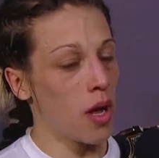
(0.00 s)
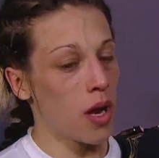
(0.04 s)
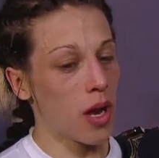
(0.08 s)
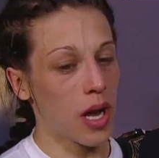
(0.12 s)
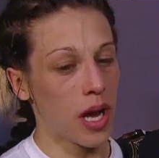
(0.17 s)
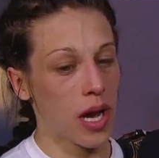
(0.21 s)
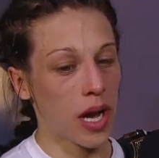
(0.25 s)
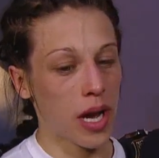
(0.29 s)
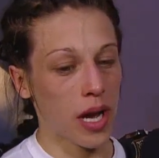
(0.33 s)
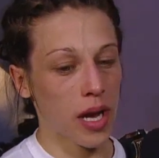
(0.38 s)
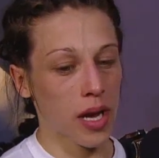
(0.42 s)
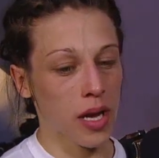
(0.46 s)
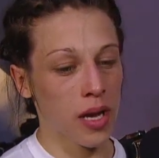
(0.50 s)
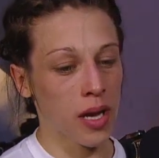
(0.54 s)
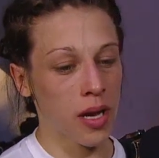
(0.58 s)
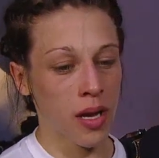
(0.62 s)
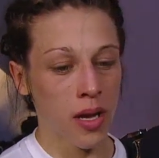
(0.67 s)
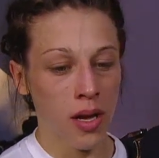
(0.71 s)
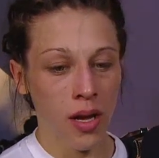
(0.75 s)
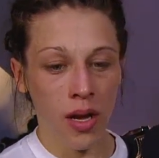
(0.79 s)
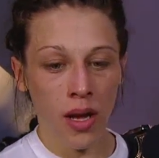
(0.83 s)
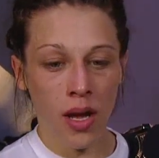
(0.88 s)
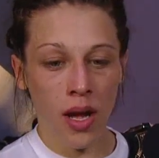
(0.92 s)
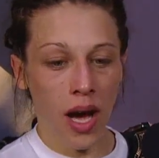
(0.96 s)
Like,
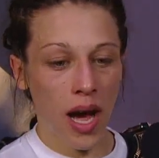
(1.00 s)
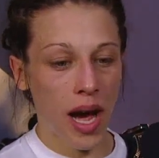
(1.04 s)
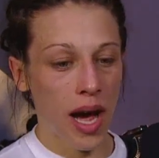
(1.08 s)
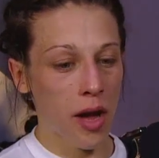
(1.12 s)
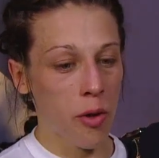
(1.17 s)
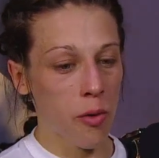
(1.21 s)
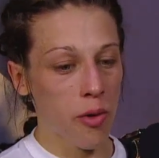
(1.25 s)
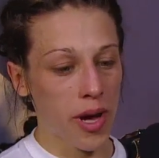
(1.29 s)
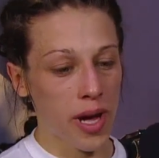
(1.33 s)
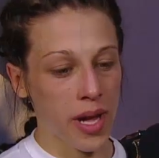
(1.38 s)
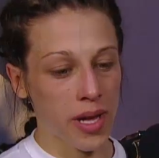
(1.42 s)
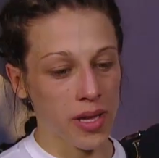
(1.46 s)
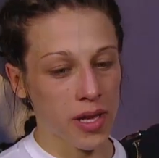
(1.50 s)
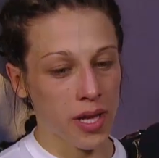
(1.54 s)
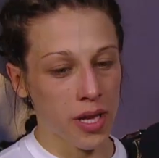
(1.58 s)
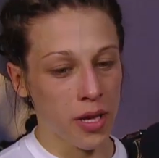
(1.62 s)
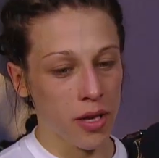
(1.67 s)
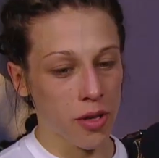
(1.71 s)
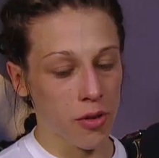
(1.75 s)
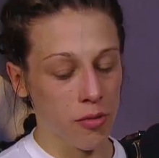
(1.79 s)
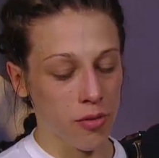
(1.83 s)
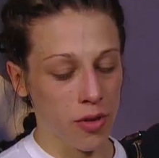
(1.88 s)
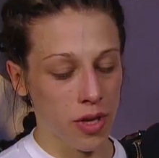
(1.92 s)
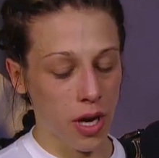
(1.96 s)
I went
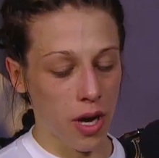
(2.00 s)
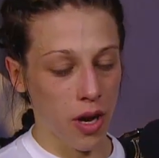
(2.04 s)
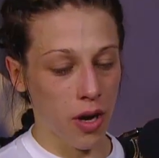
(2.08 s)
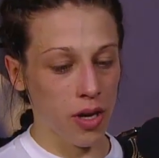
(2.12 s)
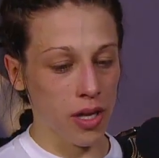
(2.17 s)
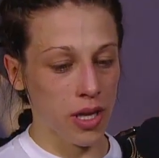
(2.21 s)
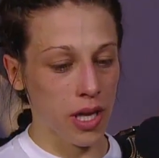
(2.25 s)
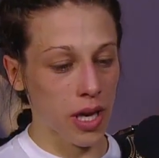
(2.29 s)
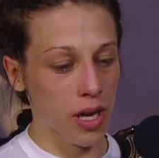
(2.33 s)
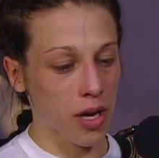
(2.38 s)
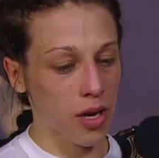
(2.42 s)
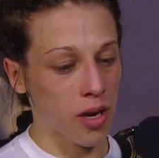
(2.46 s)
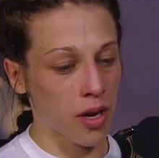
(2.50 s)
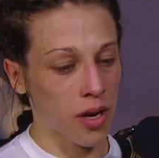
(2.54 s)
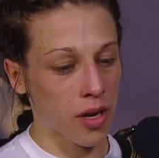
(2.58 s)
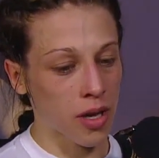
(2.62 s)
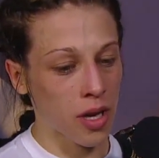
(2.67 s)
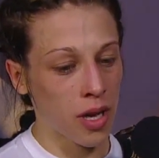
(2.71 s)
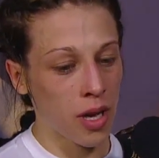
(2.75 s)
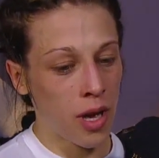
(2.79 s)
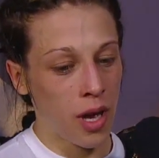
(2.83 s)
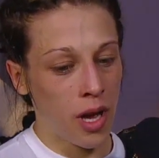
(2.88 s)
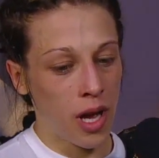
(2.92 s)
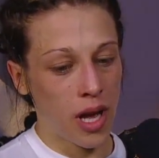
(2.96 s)
to the
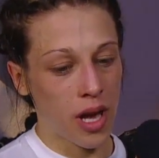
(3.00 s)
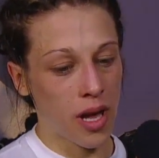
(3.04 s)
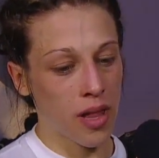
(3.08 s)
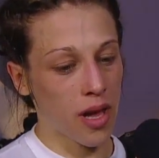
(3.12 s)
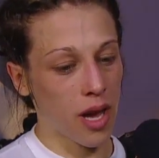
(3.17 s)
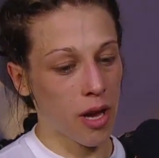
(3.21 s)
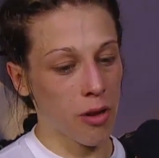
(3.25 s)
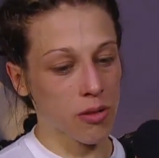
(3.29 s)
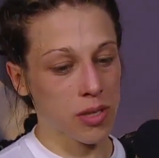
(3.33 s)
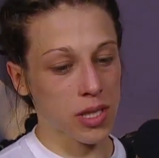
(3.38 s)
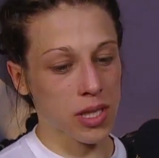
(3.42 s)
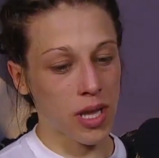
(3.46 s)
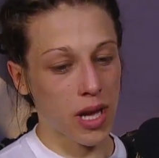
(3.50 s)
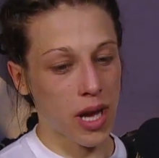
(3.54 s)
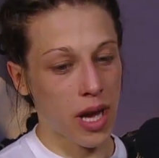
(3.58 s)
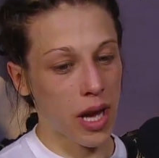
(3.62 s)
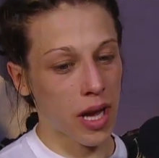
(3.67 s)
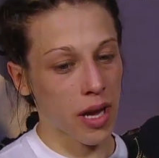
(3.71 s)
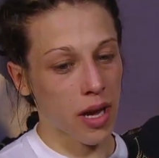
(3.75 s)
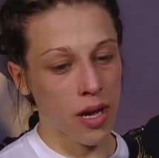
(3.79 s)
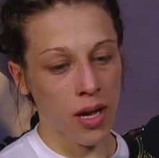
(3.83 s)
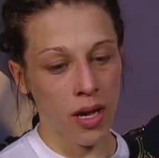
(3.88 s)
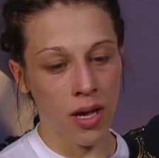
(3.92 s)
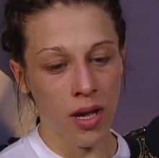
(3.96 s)
octagon and I was
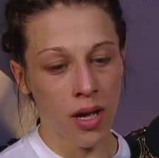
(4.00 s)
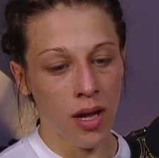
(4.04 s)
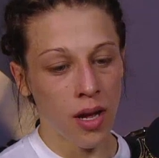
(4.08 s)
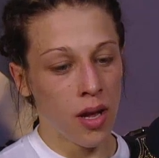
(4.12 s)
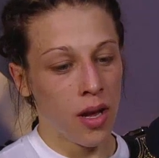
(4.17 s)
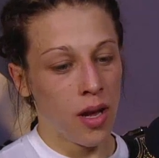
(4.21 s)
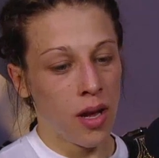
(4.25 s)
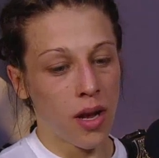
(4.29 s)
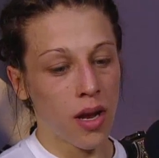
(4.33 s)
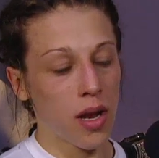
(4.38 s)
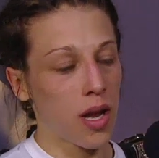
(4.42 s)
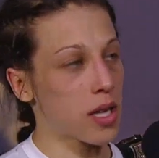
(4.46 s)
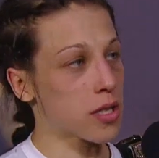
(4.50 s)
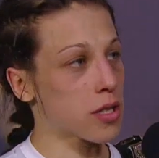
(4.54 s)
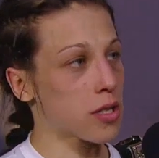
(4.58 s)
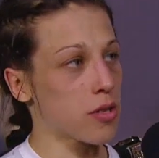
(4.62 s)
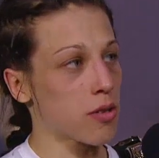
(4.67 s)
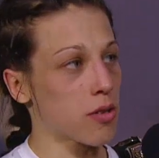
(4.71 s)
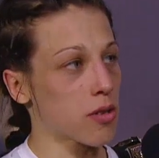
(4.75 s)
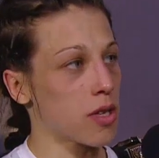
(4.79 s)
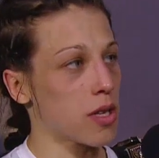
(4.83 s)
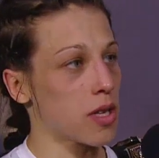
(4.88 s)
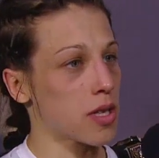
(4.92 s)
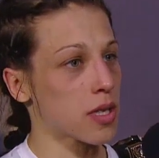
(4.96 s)
like, let's
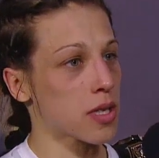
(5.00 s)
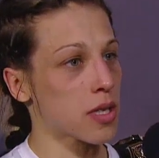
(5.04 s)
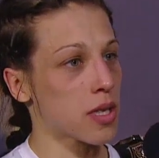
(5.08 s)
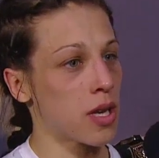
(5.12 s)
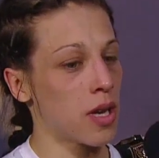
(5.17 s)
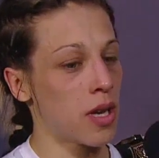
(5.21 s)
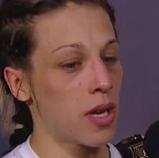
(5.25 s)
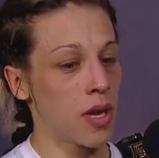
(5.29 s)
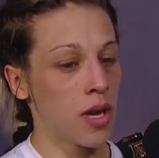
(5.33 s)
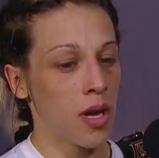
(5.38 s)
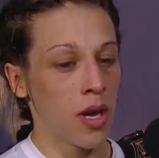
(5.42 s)
do this.